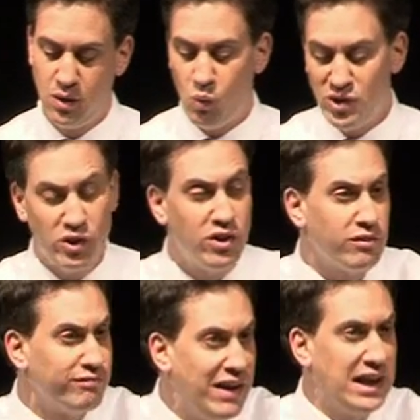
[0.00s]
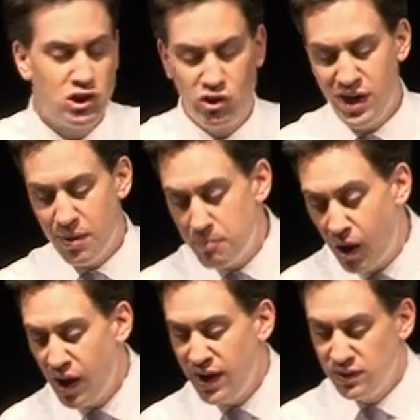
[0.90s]
whether in the factory, a
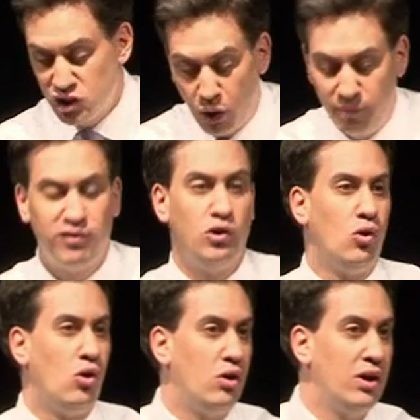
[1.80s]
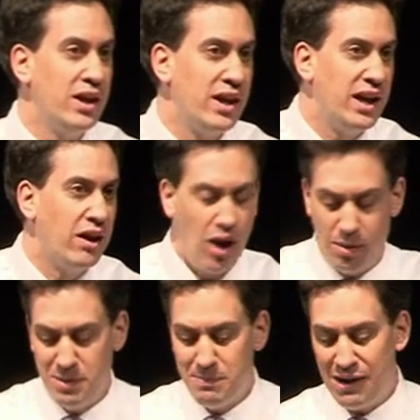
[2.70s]
mine, shop floor, in an
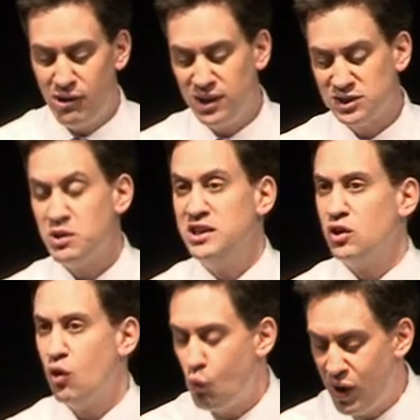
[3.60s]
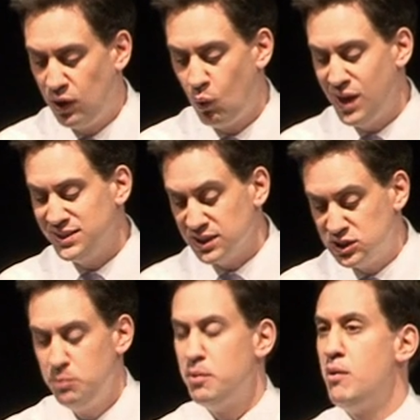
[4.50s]
army barracks, whether it's on the railways, at a
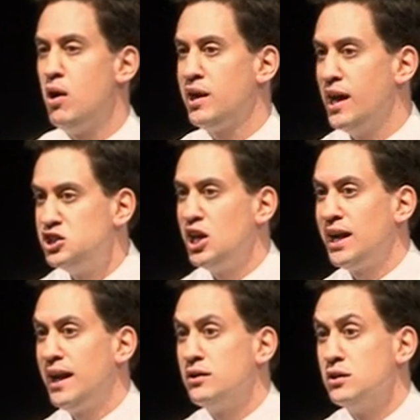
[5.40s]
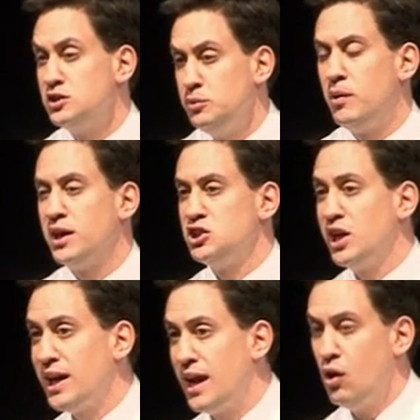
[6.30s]
supermarket
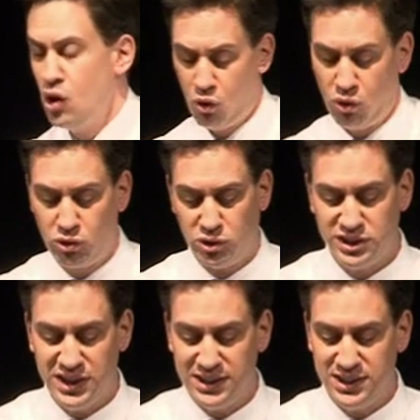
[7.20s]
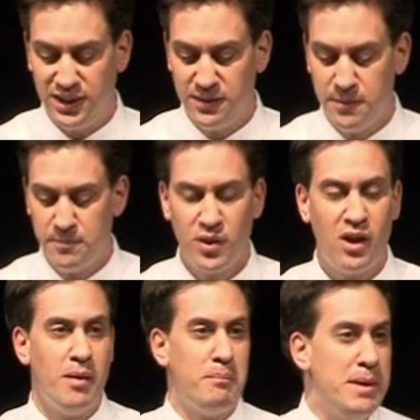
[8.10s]
checkout, or a call centre.
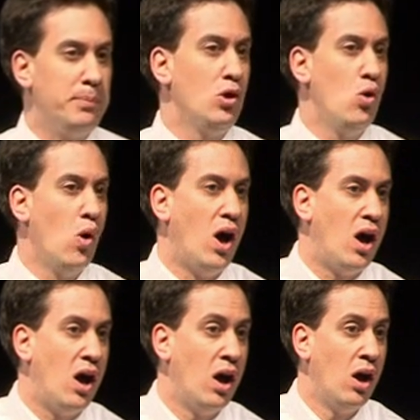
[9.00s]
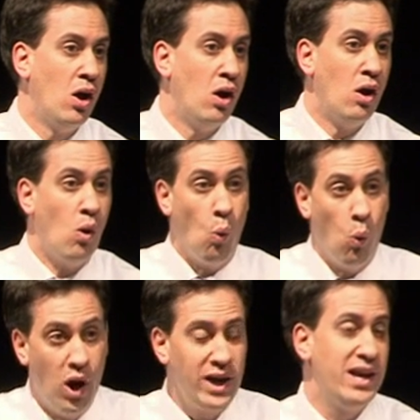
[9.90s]
People who are
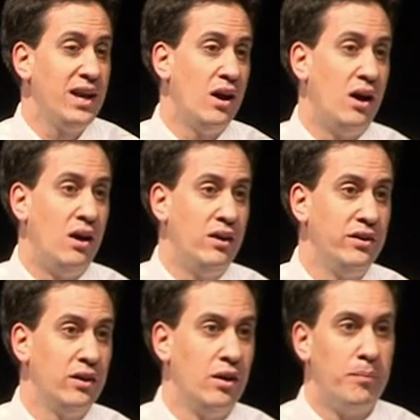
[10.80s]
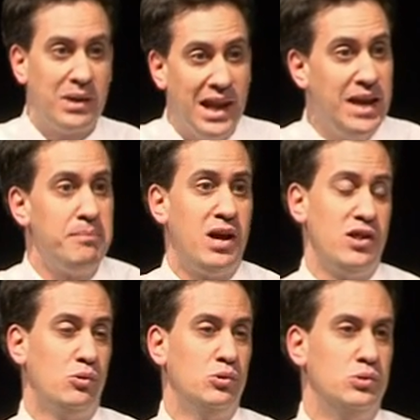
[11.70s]
working hard, playing by
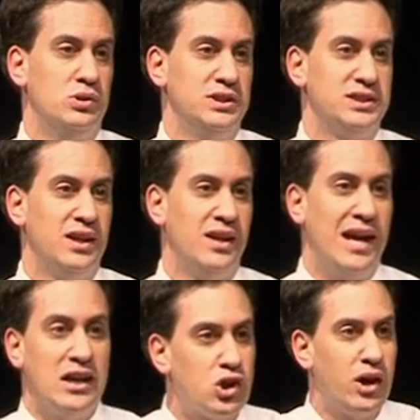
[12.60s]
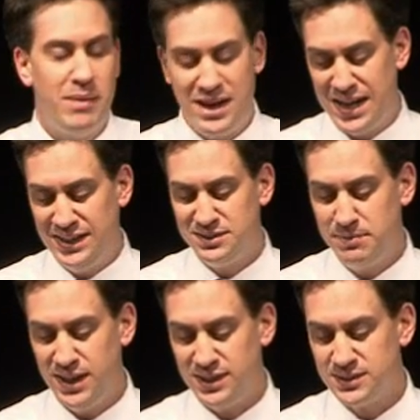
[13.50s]
the rules, and trying to make ends
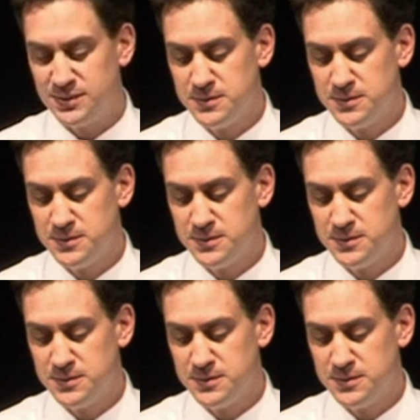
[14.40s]
meet.